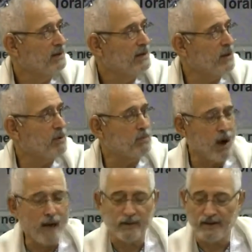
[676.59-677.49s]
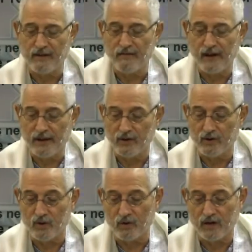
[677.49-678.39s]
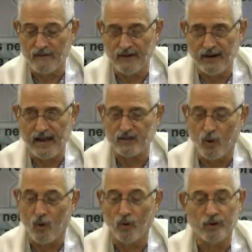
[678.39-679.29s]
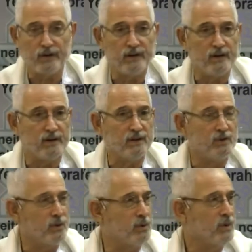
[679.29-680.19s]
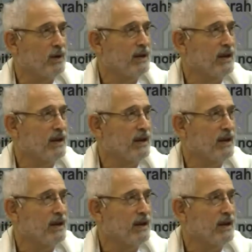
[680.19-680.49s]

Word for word: They would probably define their new covenant as all you need to do